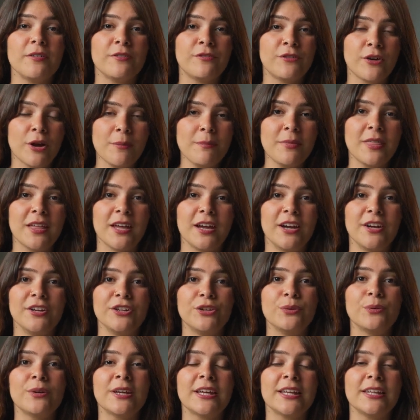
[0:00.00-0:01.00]
From there,
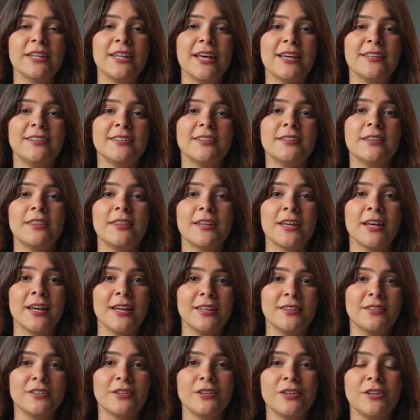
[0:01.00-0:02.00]
you can edit the
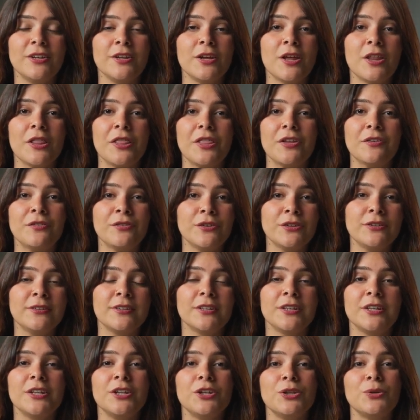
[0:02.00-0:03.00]
header, the
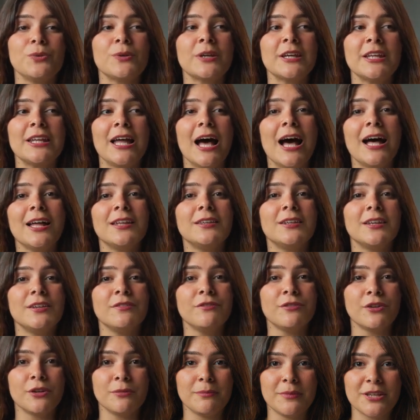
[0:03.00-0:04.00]
footer, you can add
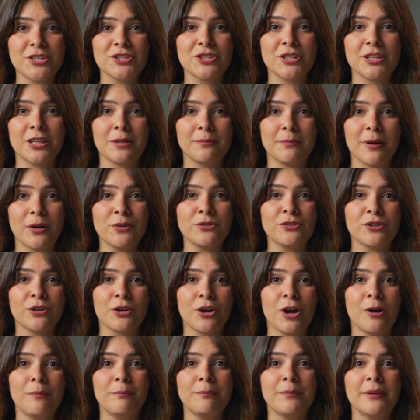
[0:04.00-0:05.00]
information about your
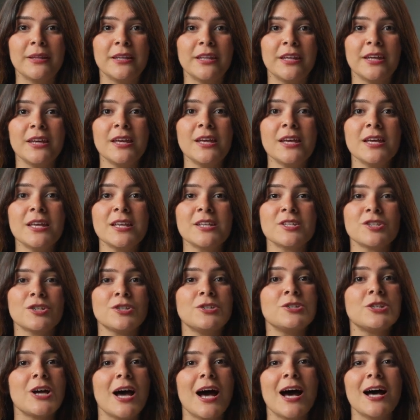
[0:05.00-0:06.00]
company,
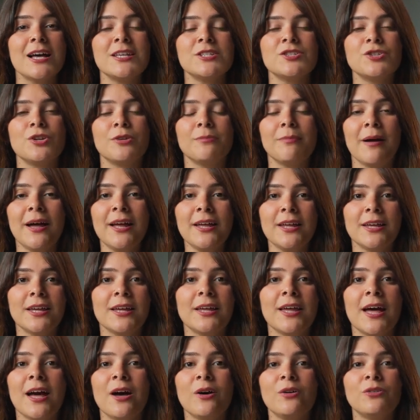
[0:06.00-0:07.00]
such as your bank
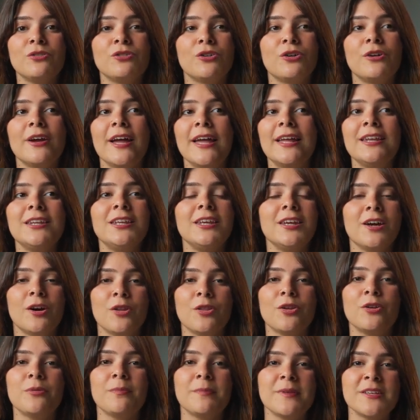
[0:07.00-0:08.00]
account or any
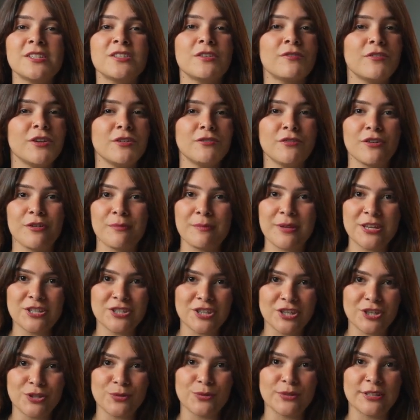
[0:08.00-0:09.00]
other piece of
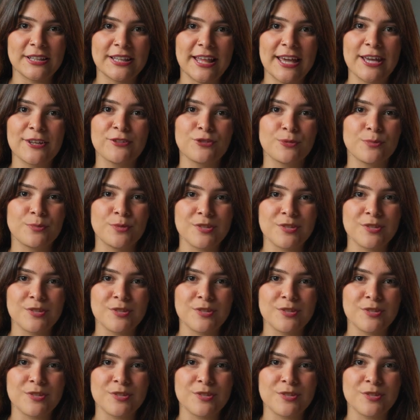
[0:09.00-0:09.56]
information you would like to